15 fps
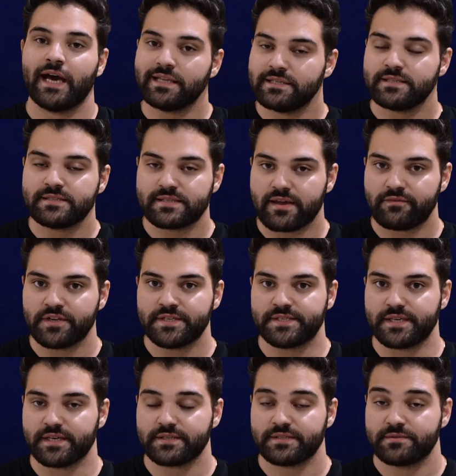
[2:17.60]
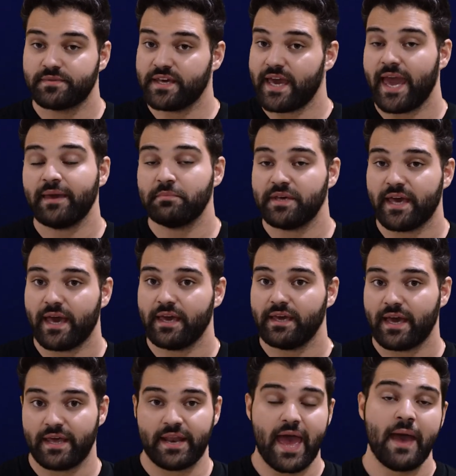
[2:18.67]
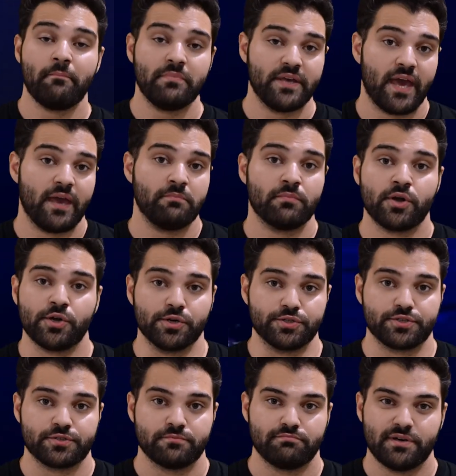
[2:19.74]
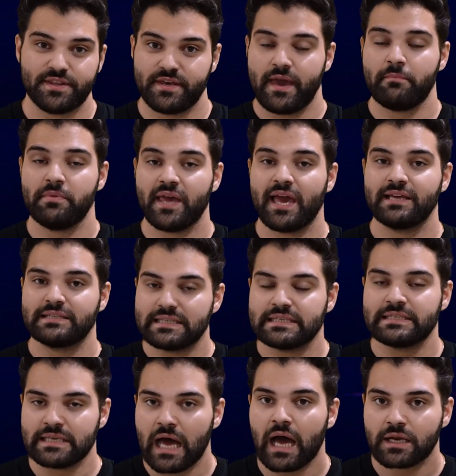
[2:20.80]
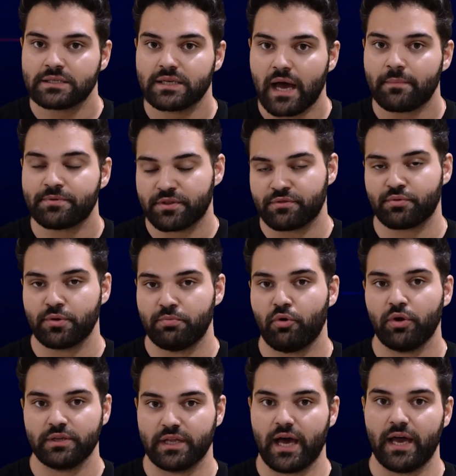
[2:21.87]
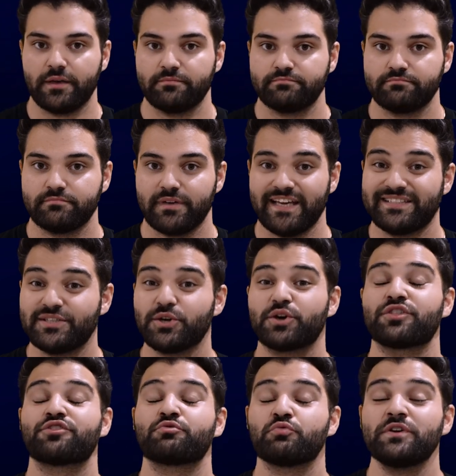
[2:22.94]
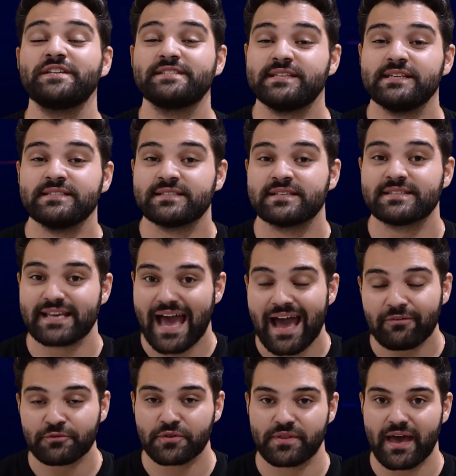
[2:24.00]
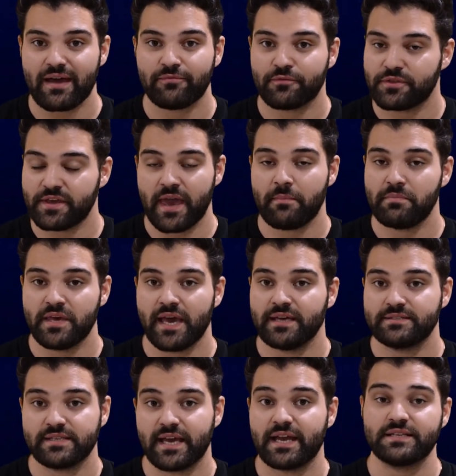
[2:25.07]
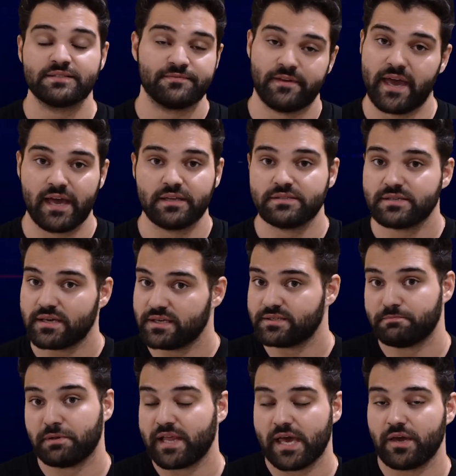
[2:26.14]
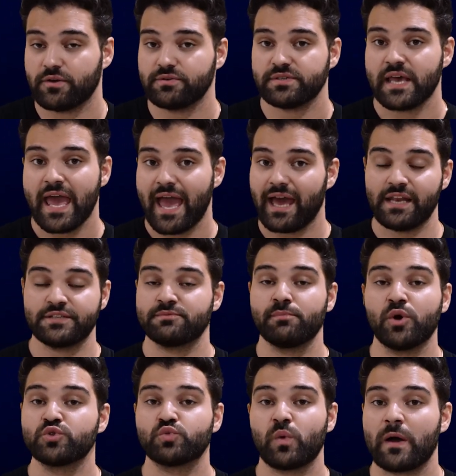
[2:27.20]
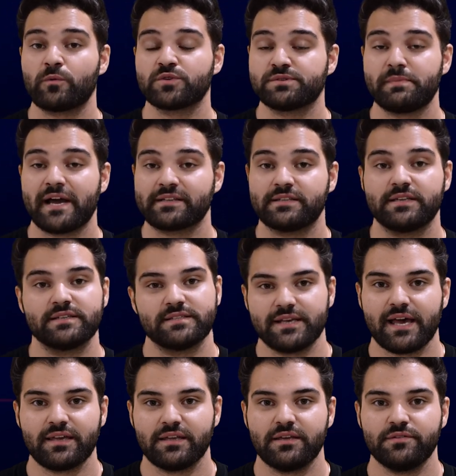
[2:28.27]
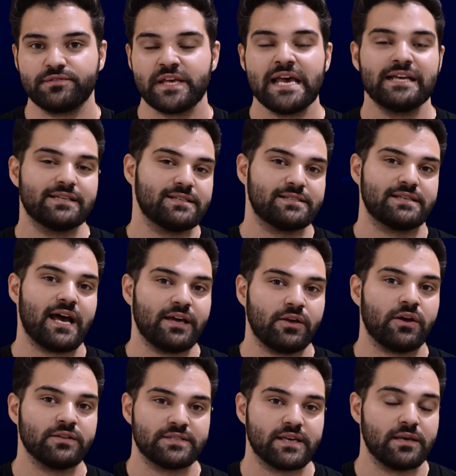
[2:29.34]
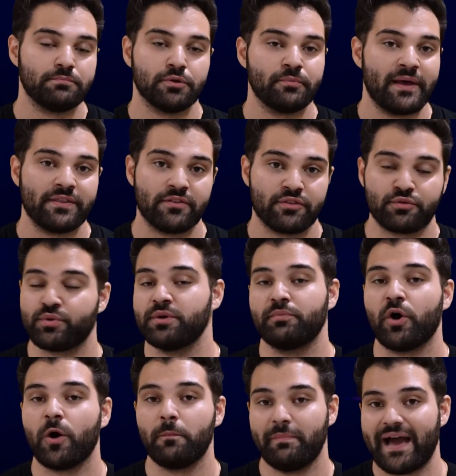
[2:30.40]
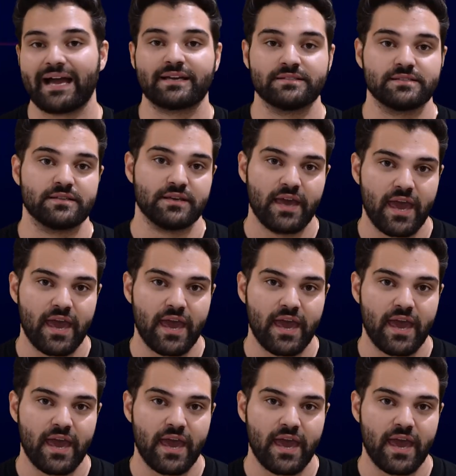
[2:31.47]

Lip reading: 1976, the ABA and NBA merged, but the NBA did not adopt the three-point line. It took 3 seasons after that for the NBA to get its fans, its players, and its most well-respected executives to sign on to implement the three ball back into the